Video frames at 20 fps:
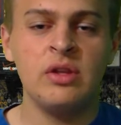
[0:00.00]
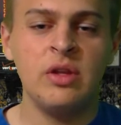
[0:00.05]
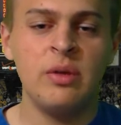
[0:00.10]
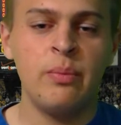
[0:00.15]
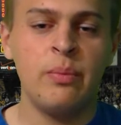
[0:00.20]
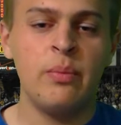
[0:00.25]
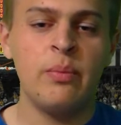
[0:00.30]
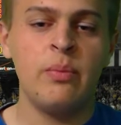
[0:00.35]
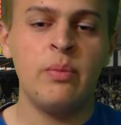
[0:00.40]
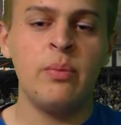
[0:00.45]
the
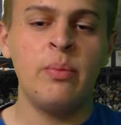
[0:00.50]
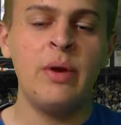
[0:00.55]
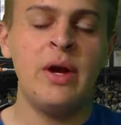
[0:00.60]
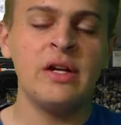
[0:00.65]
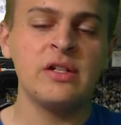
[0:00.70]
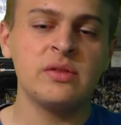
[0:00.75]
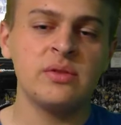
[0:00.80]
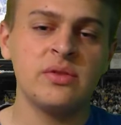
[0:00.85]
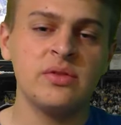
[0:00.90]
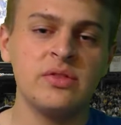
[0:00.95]

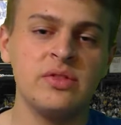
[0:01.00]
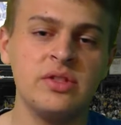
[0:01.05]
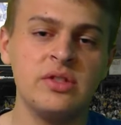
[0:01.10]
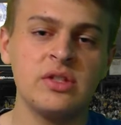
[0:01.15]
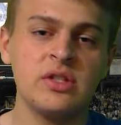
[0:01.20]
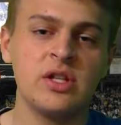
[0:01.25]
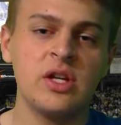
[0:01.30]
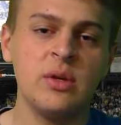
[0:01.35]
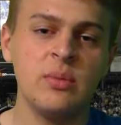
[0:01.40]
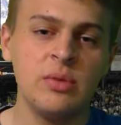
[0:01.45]
basketball
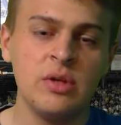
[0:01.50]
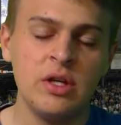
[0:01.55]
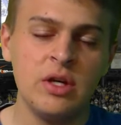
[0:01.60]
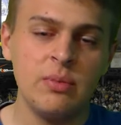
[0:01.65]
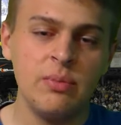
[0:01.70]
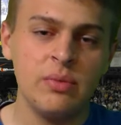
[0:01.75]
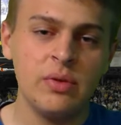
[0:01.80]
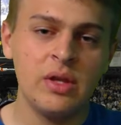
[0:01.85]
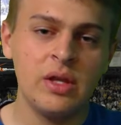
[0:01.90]
season coming up,